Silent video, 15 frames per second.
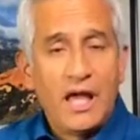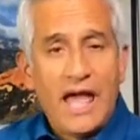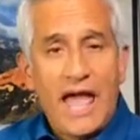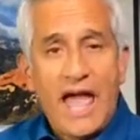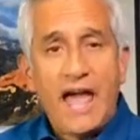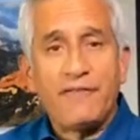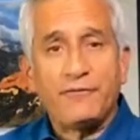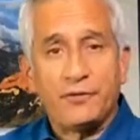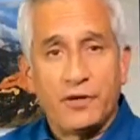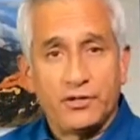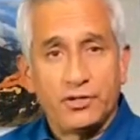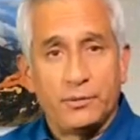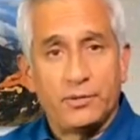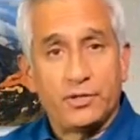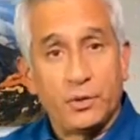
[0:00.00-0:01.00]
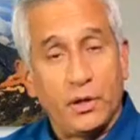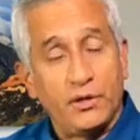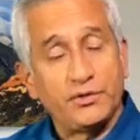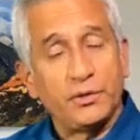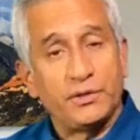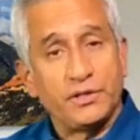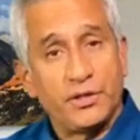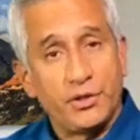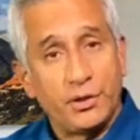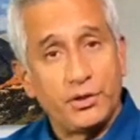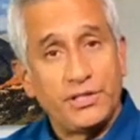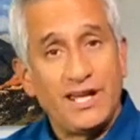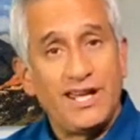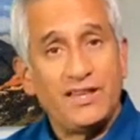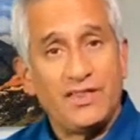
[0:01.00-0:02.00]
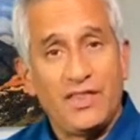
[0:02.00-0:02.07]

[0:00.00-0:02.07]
After October 12th, so on the 13th,